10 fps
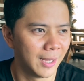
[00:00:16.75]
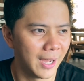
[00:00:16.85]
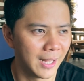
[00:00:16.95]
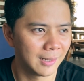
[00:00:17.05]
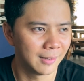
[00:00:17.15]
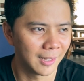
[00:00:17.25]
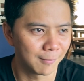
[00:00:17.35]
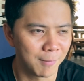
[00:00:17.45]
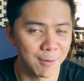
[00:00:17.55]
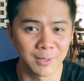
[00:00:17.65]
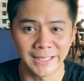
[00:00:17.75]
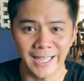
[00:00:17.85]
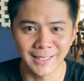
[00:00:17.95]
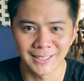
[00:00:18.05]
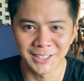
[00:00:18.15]
at
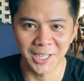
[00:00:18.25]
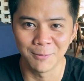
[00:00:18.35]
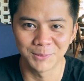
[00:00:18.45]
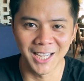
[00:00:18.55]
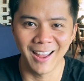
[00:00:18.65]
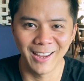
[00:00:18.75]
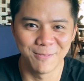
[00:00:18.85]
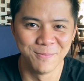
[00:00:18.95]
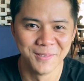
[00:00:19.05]
nagbabasa at the same time.